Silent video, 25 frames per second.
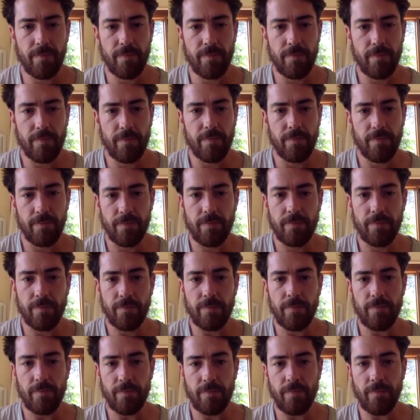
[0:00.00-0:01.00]

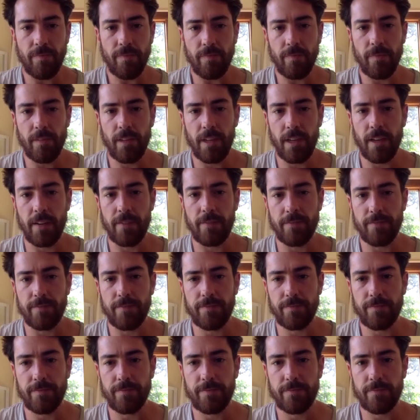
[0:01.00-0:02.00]

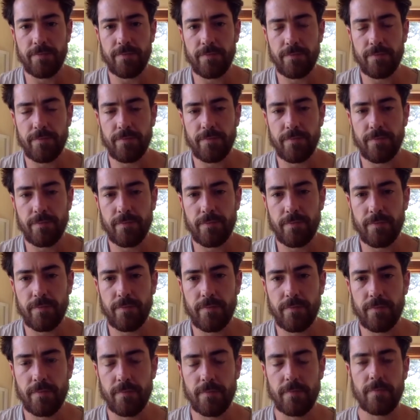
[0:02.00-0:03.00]

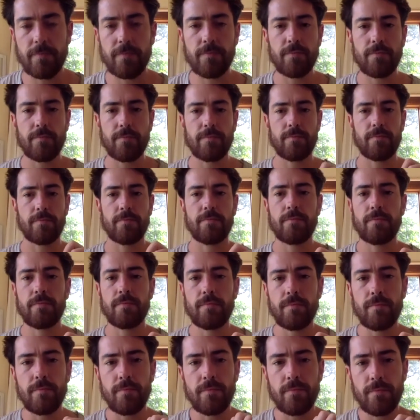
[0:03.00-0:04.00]

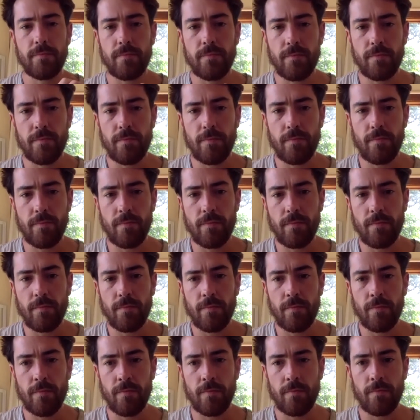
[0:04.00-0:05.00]

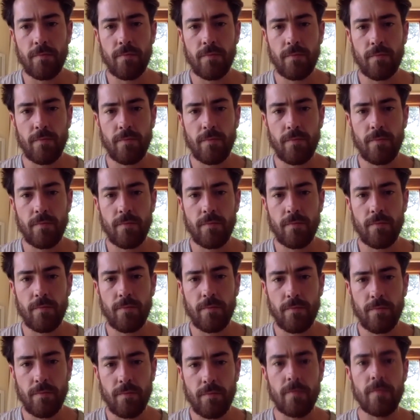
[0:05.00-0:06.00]

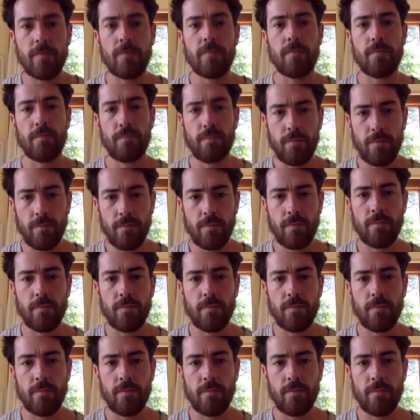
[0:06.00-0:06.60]
This person isn't speaking.